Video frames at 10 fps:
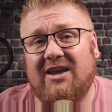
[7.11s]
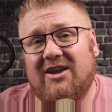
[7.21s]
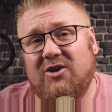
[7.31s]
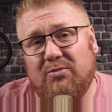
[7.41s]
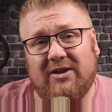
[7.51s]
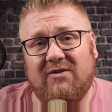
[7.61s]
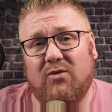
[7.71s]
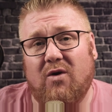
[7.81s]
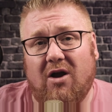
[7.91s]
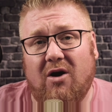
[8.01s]
Can you believe
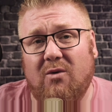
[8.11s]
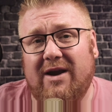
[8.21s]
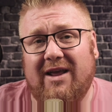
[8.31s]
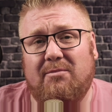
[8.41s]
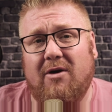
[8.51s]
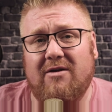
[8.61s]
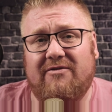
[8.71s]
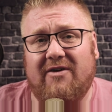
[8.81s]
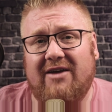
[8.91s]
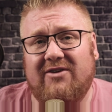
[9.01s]
we're already at
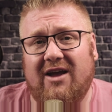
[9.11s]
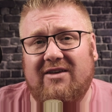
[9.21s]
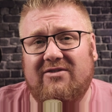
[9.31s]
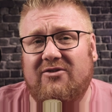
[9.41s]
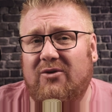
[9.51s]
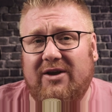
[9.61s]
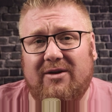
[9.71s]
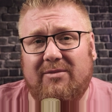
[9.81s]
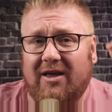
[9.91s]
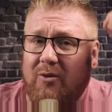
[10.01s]
Part 5, guys? There's only
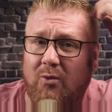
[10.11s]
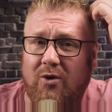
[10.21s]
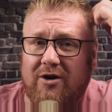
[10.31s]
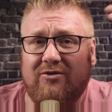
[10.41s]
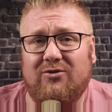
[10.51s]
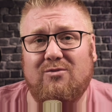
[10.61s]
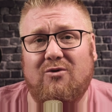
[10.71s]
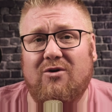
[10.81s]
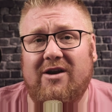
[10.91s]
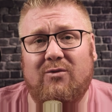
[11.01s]
going to be like one or two
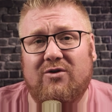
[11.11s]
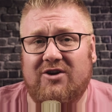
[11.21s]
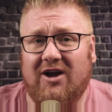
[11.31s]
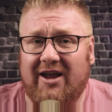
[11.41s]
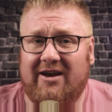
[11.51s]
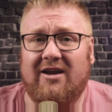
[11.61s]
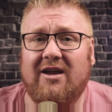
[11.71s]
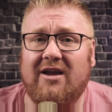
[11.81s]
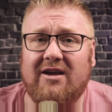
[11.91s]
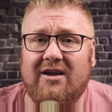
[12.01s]
more and then we're done.
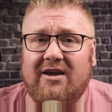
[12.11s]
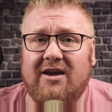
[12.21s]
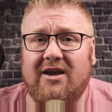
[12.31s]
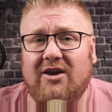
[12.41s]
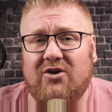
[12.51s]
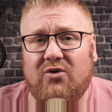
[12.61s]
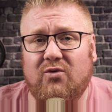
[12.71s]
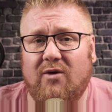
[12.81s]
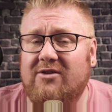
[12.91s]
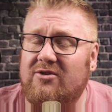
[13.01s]

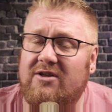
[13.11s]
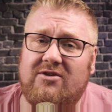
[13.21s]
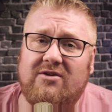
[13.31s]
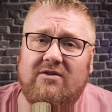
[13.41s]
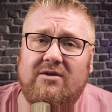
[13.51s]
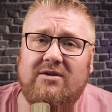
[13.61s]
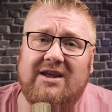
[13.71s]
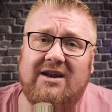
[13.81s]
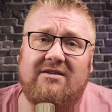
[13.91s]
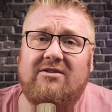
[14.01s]
Congratulations on
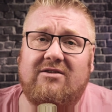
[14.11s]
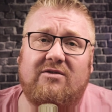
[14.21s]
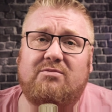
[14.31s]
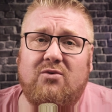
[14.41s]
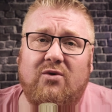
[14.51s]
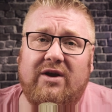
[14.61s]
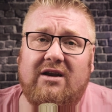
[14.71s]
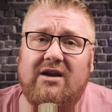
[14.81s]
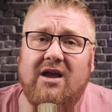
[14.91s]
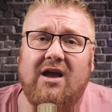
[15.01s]
getting to this
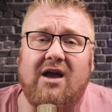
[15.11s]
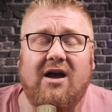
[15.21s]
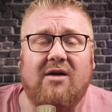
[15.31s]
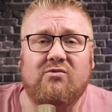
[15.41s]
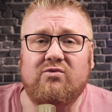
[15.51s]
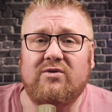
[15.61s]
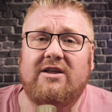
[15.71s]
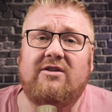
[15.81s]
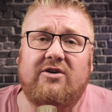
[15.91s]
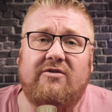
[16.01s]
point. I'm
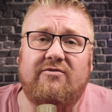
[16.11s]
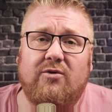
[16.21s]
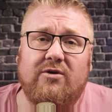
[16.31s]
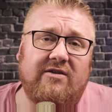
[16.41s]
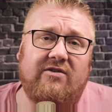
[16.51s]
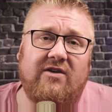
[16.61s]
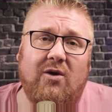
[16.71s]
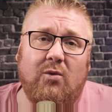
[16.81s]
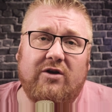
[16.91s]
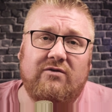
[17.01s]
really looking forward to
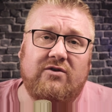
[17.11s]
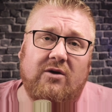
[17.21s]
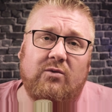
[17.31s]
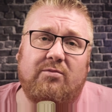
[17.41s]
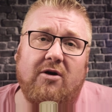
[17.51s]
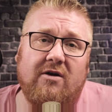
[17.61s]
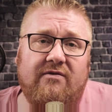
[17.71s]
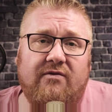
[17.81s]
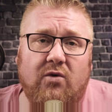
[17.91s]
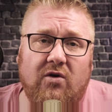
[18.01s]
seeing what you've done with Part
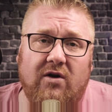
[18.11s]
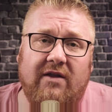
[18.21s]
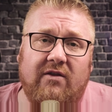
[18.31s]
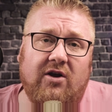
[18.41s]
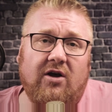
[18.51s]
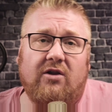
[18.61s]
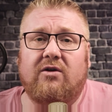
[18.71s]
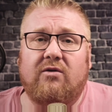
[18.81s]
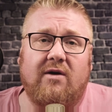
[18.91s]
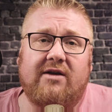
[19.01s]
4 and the
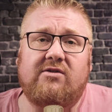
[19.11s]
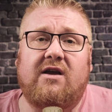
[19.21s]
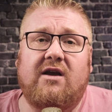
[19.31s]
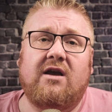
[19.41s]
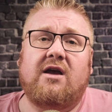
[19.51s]
color correcting.